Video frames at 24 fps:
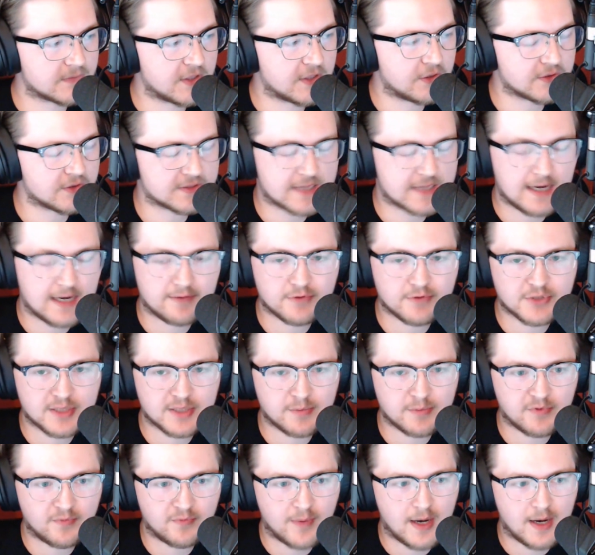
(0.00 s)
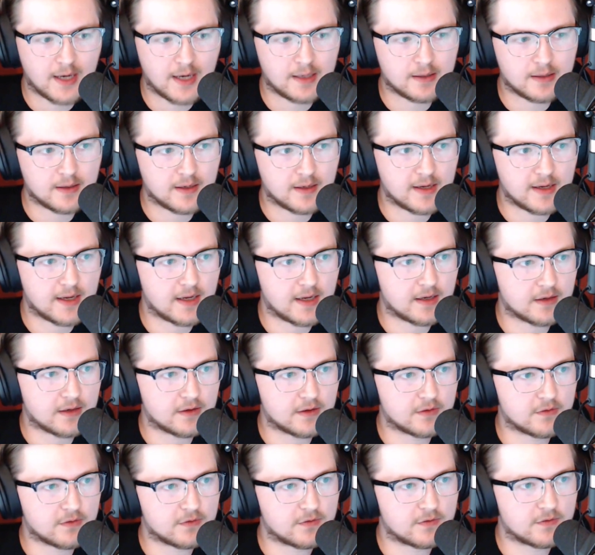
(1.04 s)
it's kind of a dream of mine.
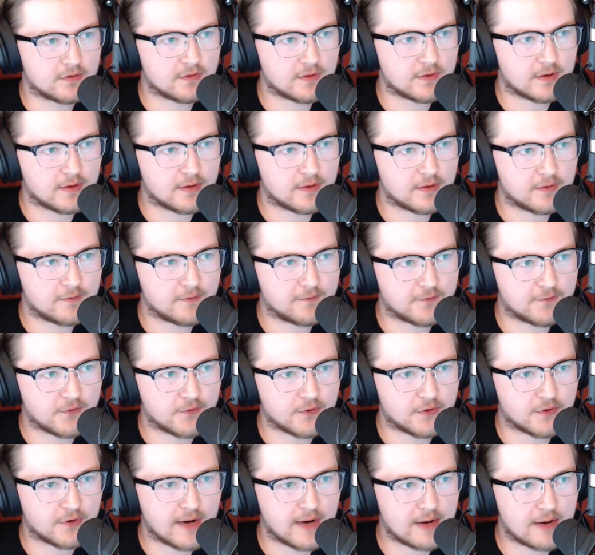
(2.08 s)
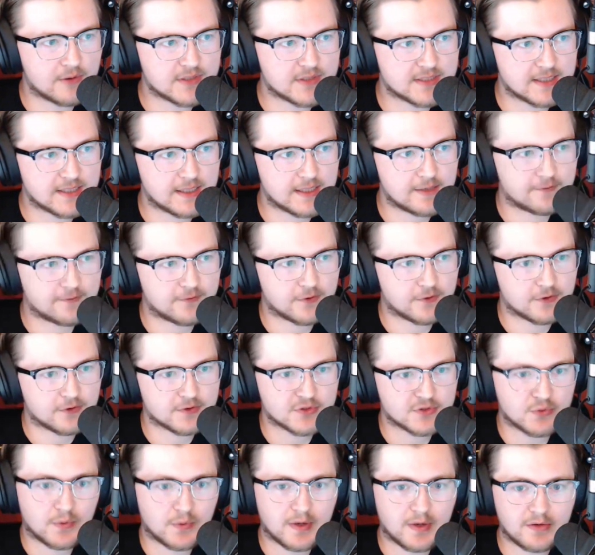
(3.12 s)
And I would say for
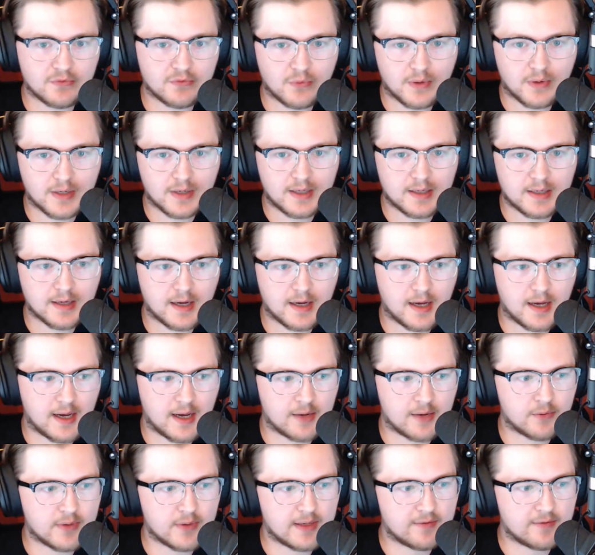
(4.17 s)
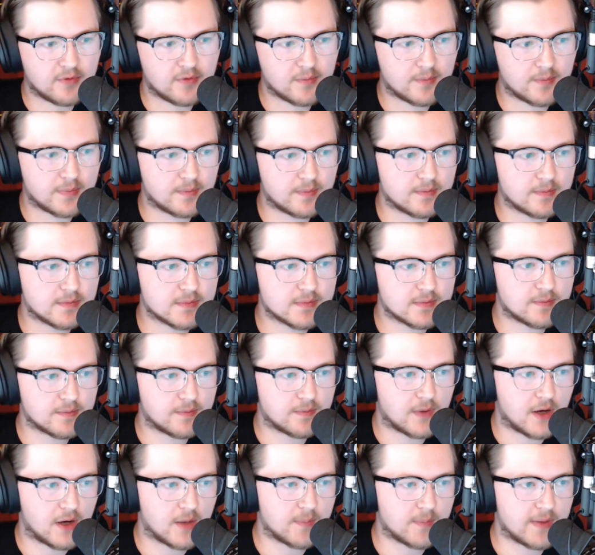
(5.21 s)
2020, I would even
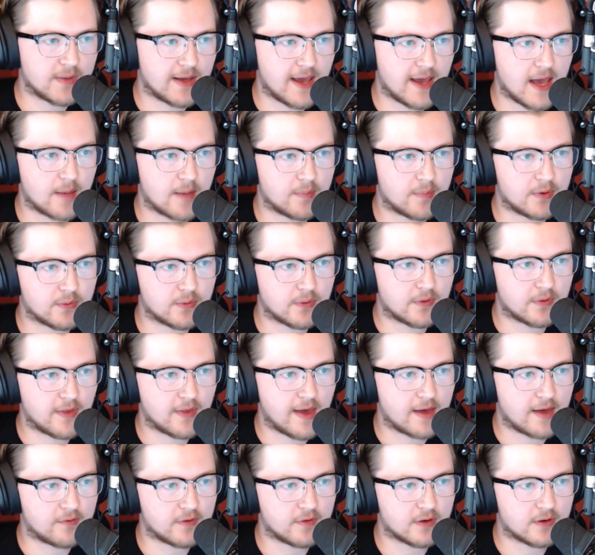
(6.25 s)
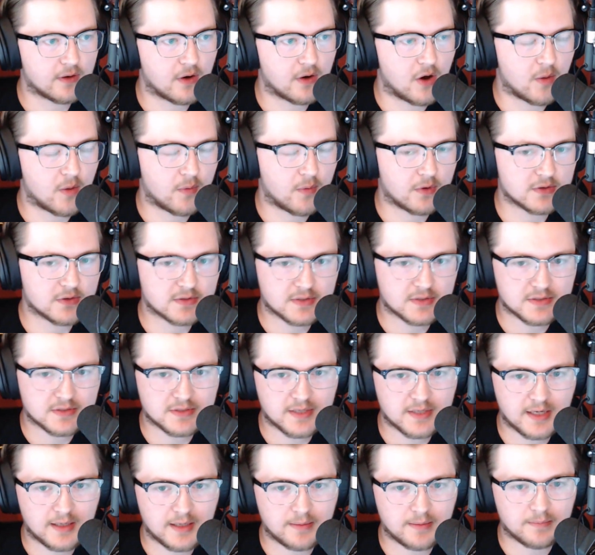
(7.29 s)
be happy with having almost the
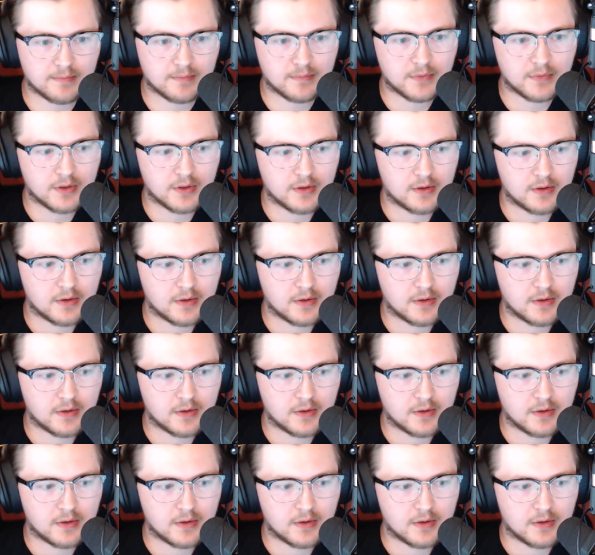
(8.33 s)
same,